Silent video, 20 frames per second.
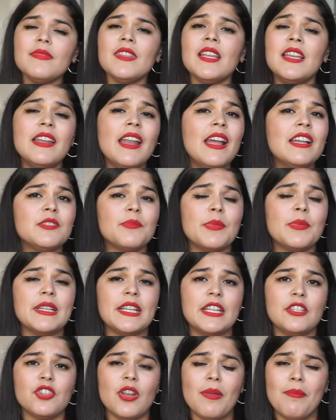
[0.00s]
It has been
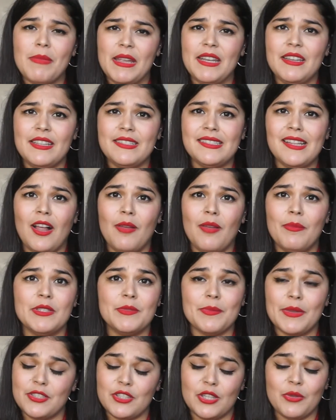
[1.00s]
a tremendous help,
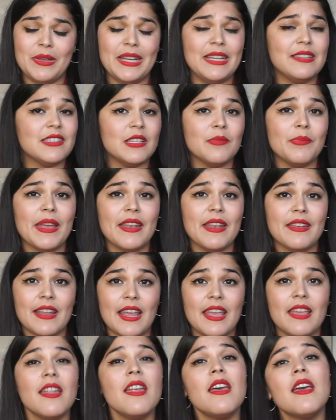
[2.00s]
especially when I sleep at
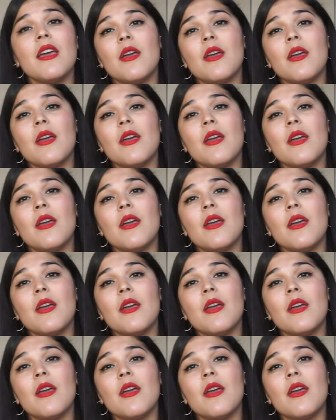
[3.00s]
night,